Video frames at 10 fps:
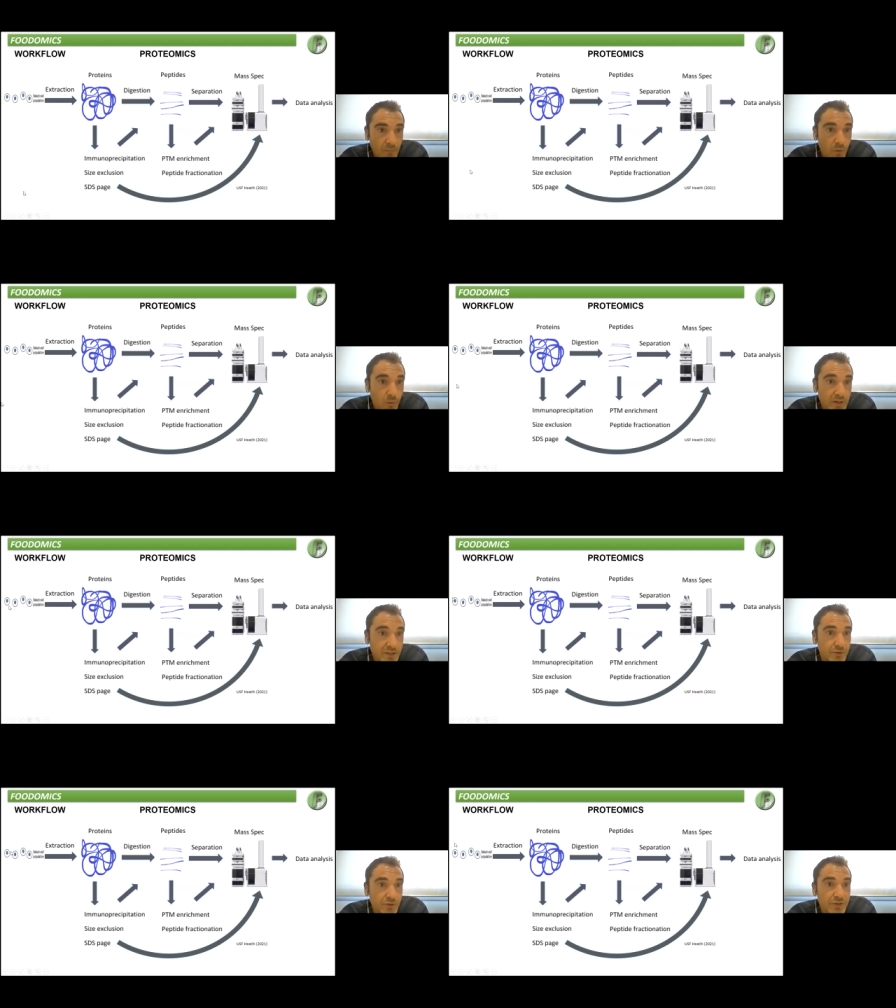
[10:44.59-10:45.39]

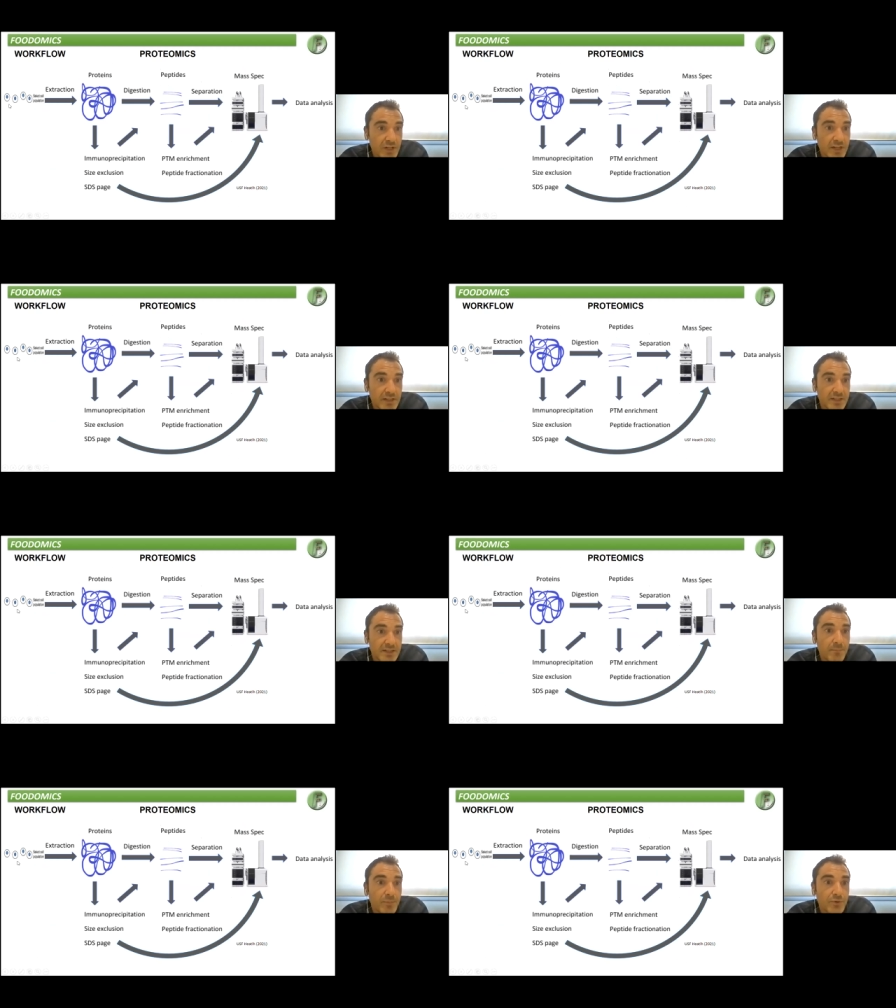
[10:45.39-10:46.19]
Once you select the
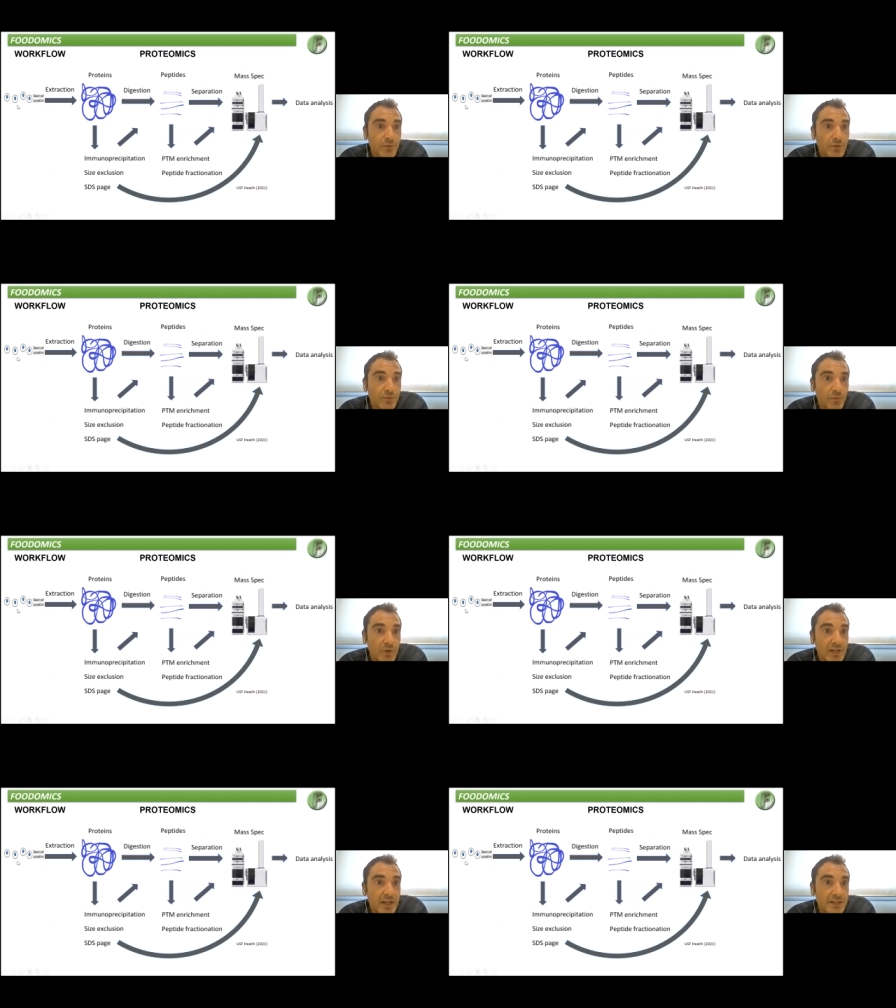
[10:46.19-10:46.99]
sample you want to
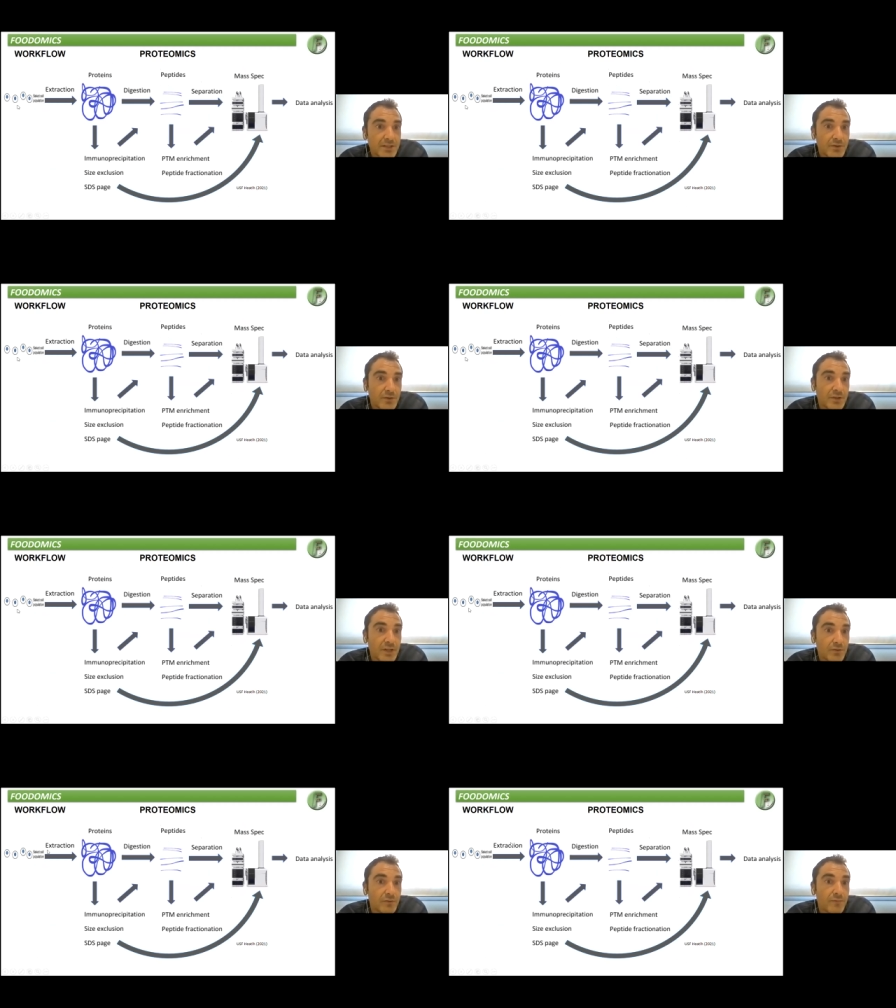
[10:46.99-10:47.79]
analyze, you
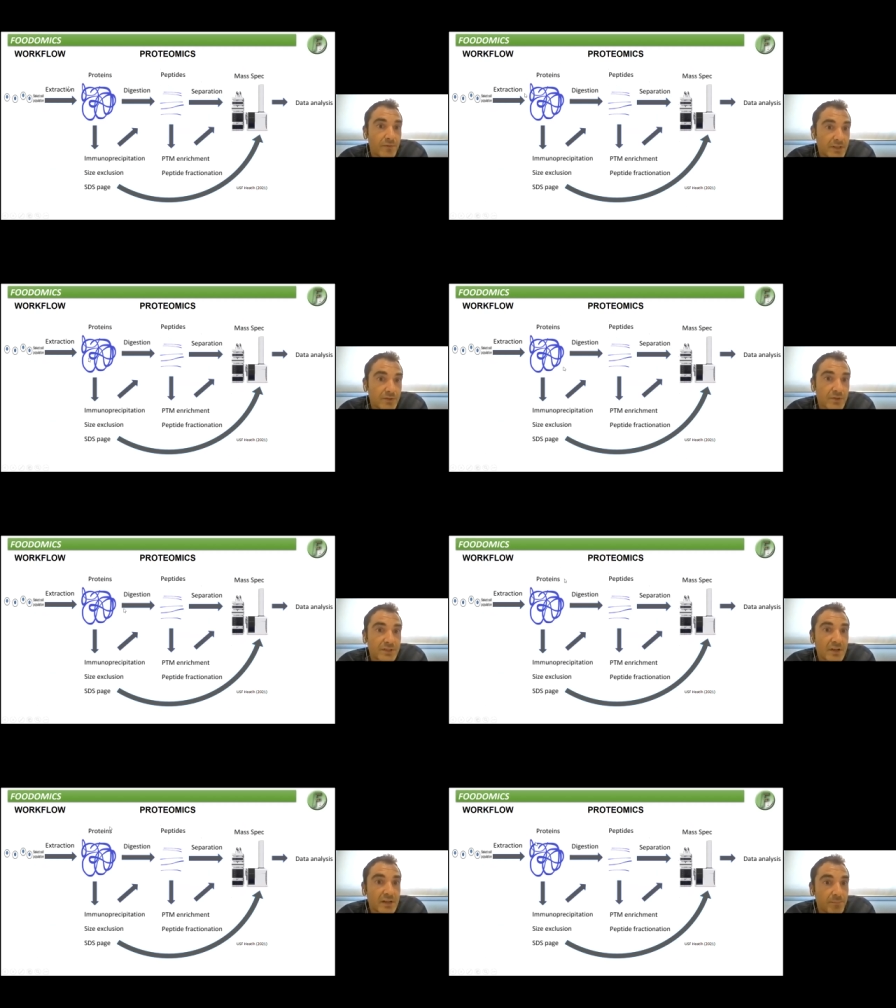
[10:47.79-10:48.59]
need first to
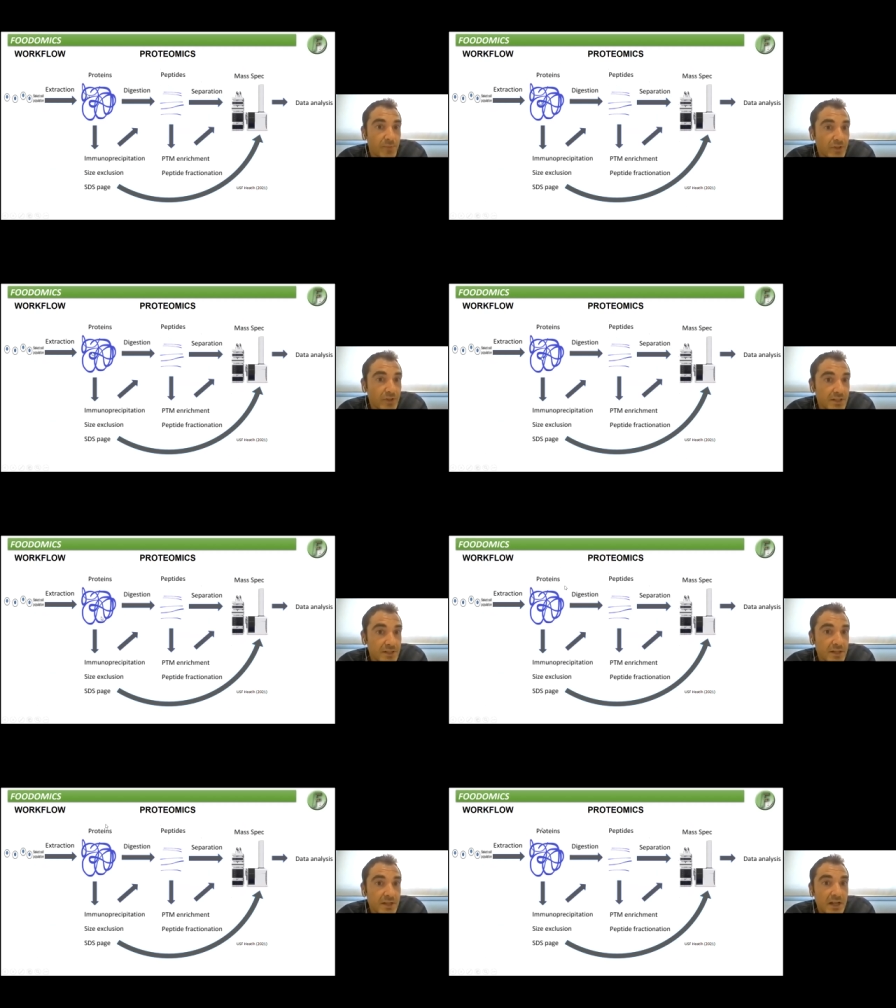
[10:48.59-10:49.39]
extract proteins,